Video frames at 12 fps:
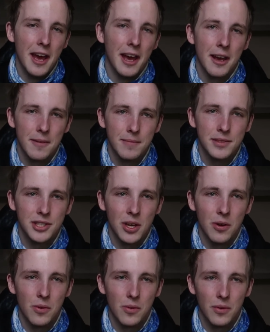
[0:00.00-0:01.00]
Um,
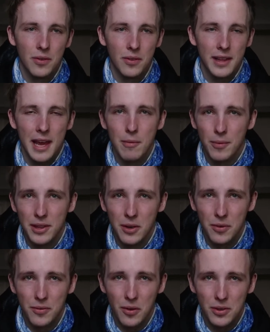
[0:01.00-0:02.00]
so came up with the
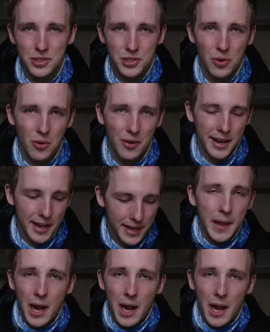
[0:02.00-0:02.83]
overall story.